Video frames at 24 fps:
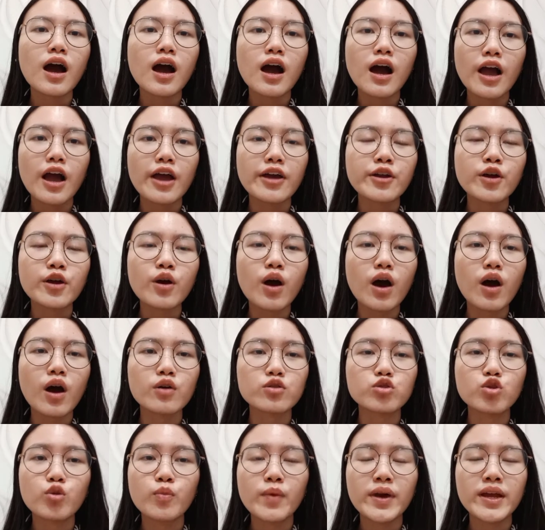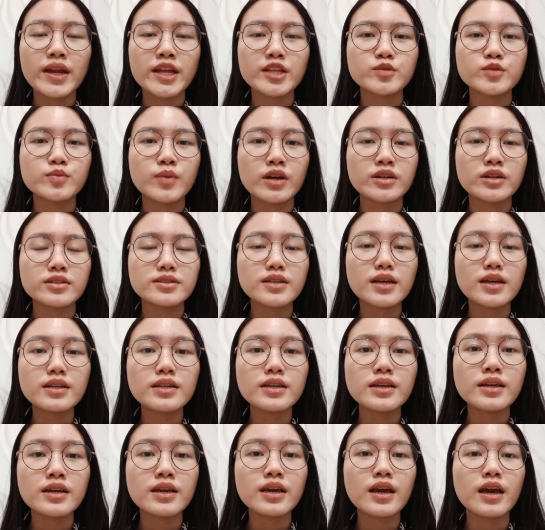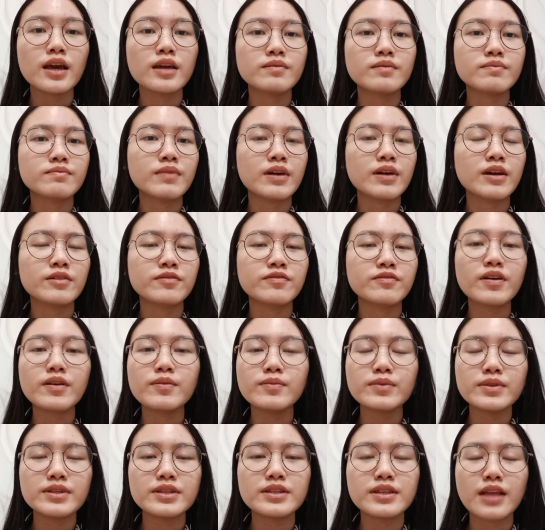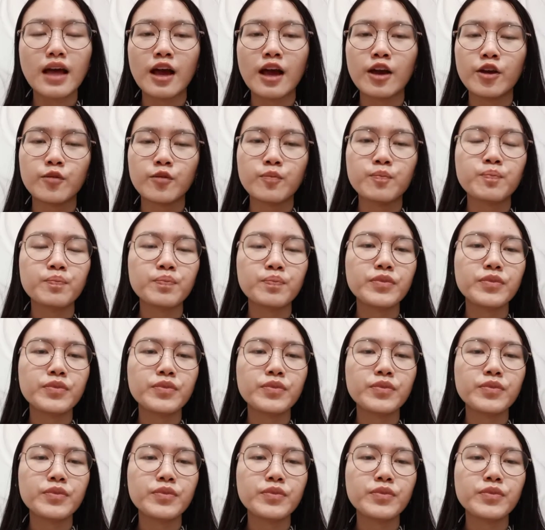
I know how to manage my study and my family time.